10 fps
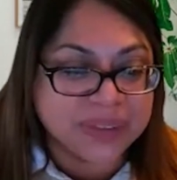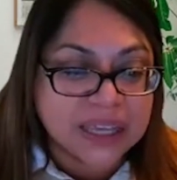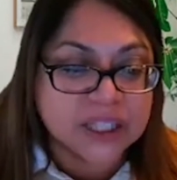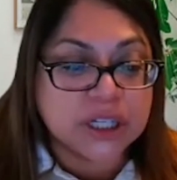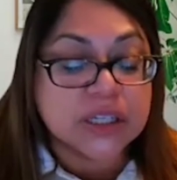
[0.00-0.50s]

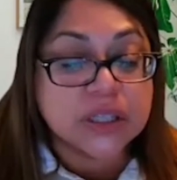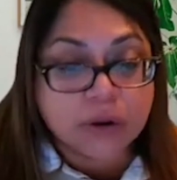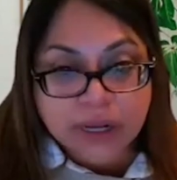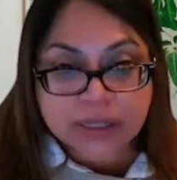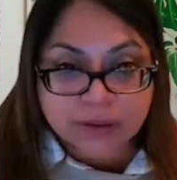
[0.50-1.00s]
she is known
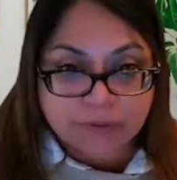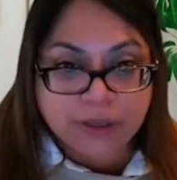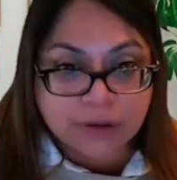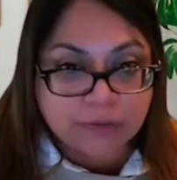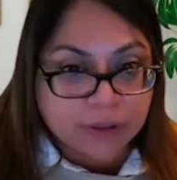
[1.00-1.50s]
as the
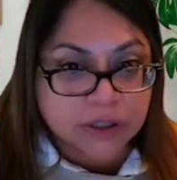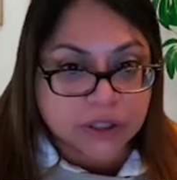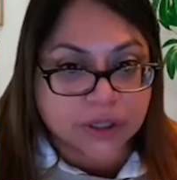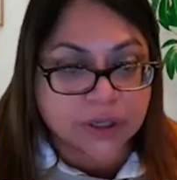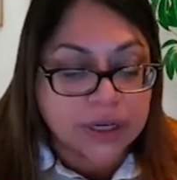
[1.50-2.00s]
vegan
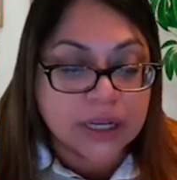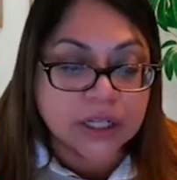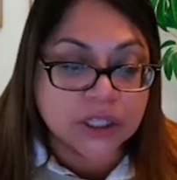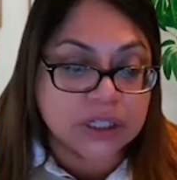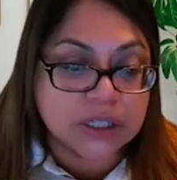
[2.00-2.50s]
realtor.
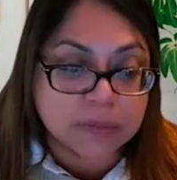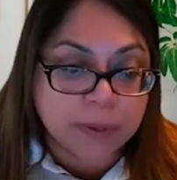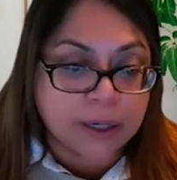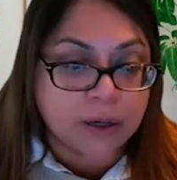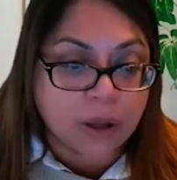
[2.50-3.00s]
She's
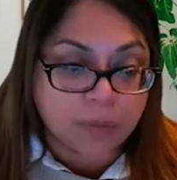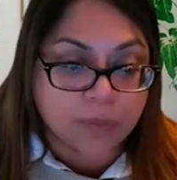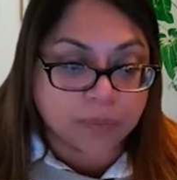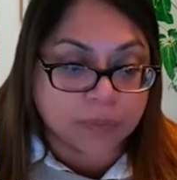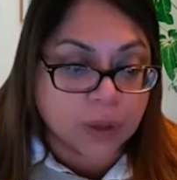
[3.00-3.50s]
been
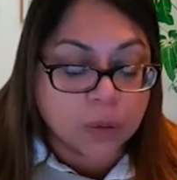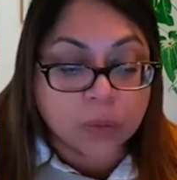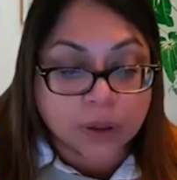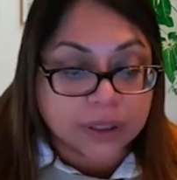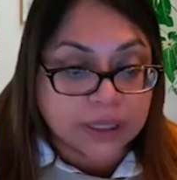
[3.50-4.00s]

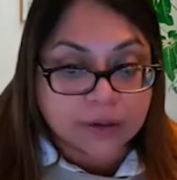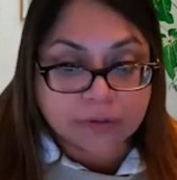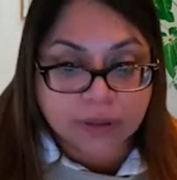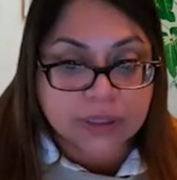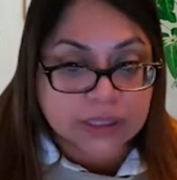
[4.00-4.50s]
working in
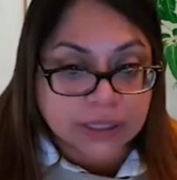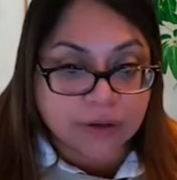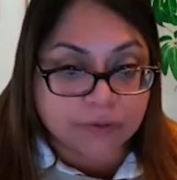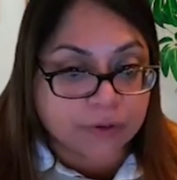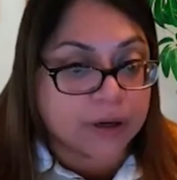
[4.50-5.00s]
real estate
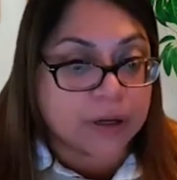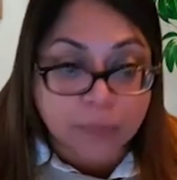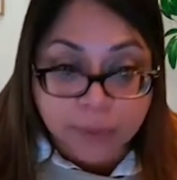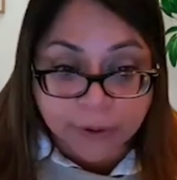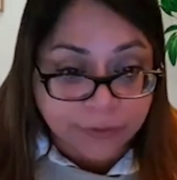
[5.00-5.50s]
for a
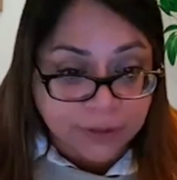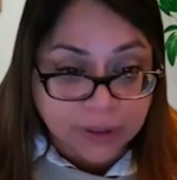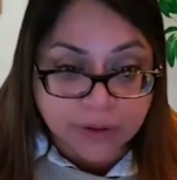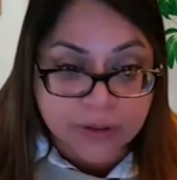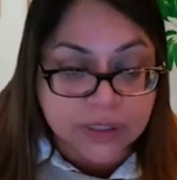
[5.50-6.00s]
number of
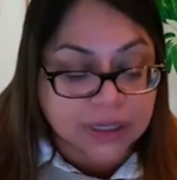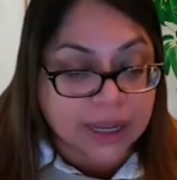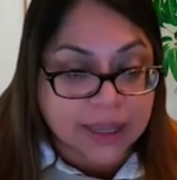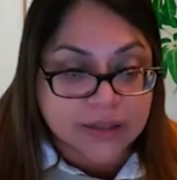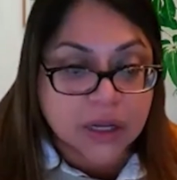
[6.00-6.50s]
years and
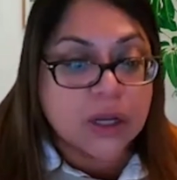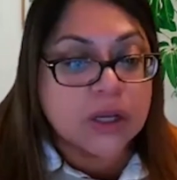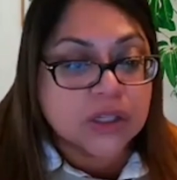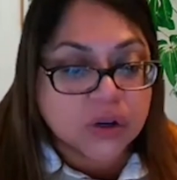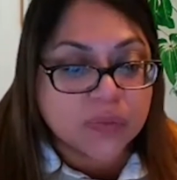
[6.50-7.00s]
has
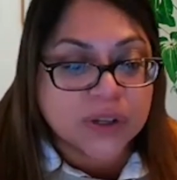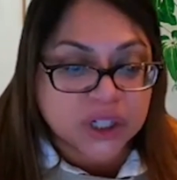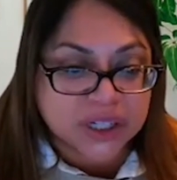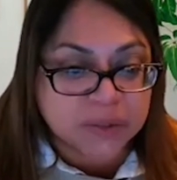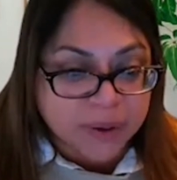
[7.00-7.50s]
so much
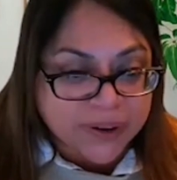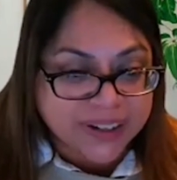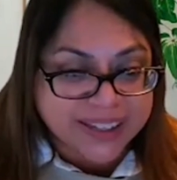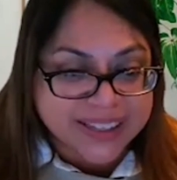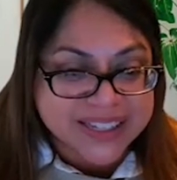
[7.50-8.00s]

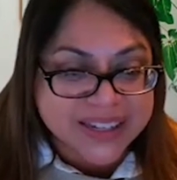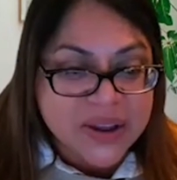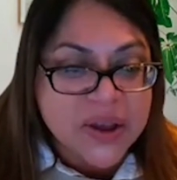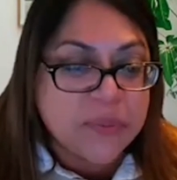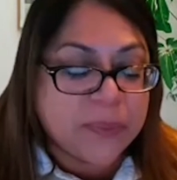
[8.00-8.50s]
experience,
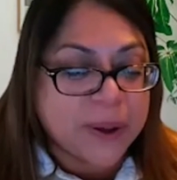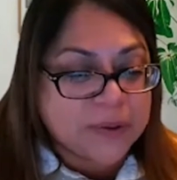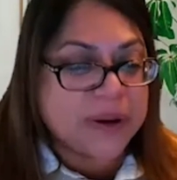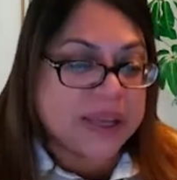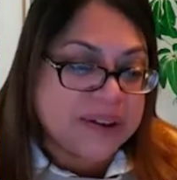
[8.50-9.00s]
but
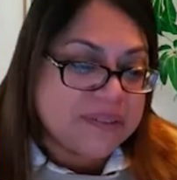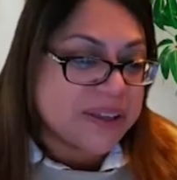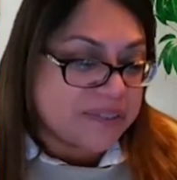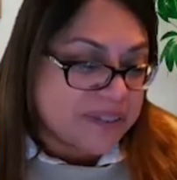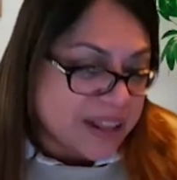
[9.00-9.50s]
working with a
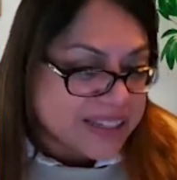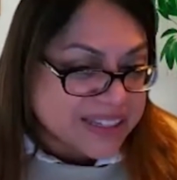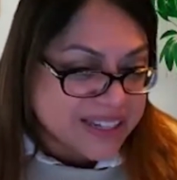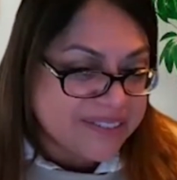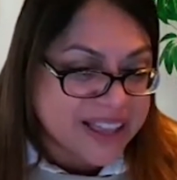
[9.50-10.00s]

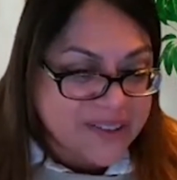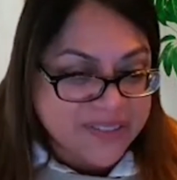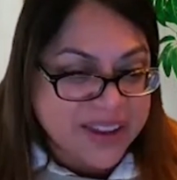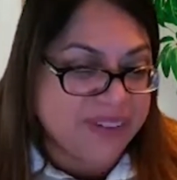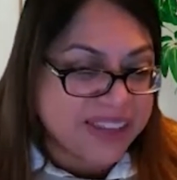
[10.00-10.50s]
relative that may
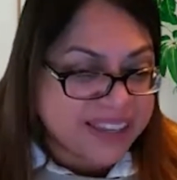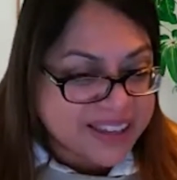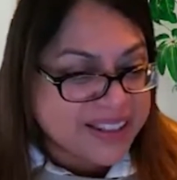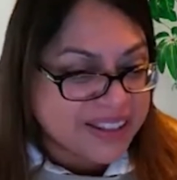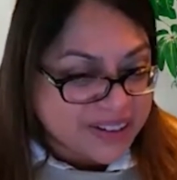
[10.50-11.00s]
be a
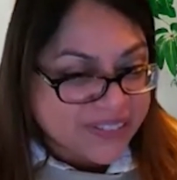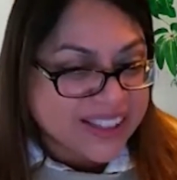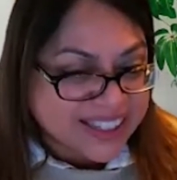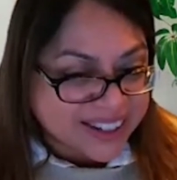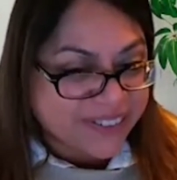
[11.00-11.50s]
little bit
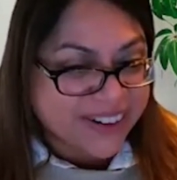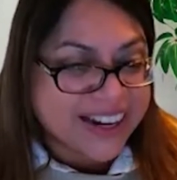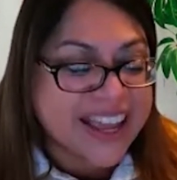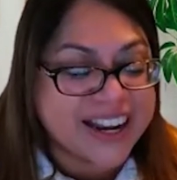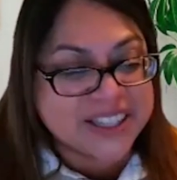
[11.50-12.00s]
different.
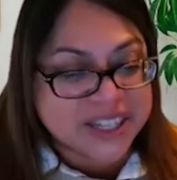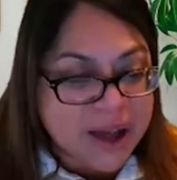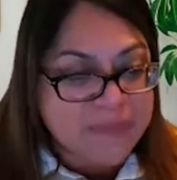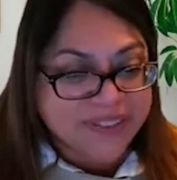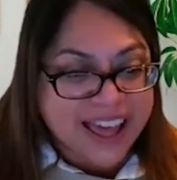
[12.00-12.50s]
And on top
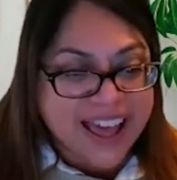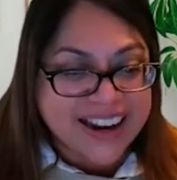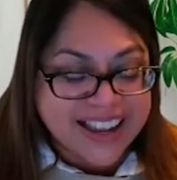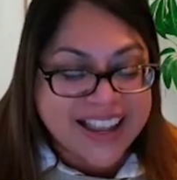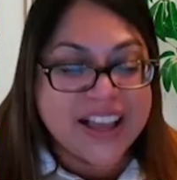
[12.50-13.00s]
of that,
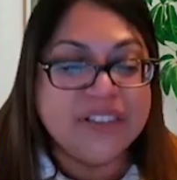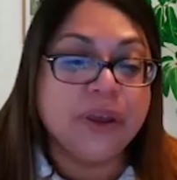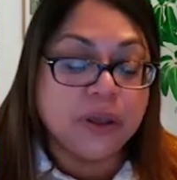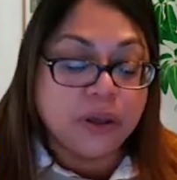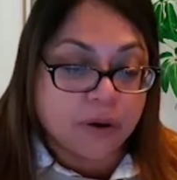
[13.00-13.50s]

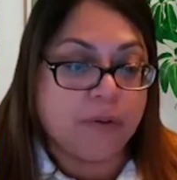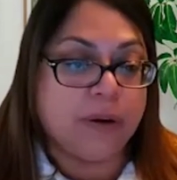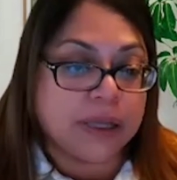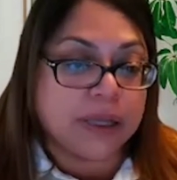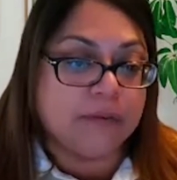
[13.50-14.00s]
you're
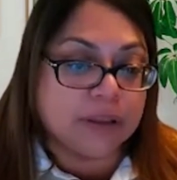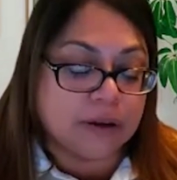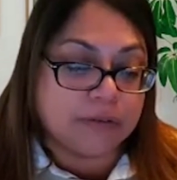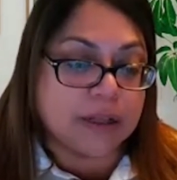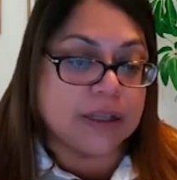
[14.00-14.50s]
working with a
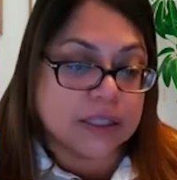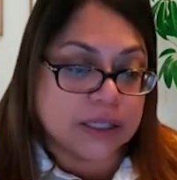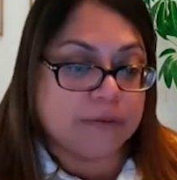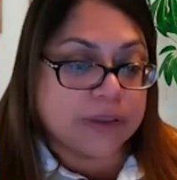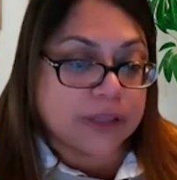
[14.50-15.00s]

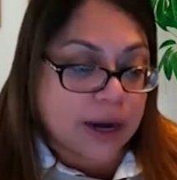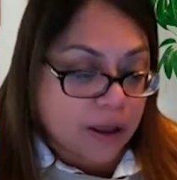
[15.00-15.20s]
relative that